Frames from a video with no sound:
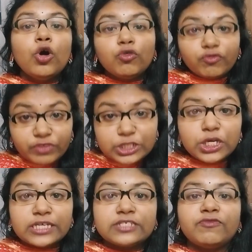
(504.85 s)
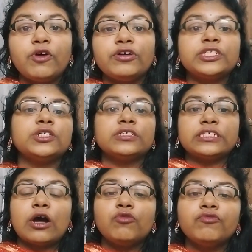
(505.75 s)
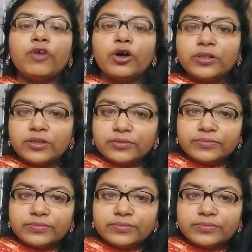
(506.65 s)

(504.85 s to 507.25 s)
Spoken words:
who wishes for Richard's downfall.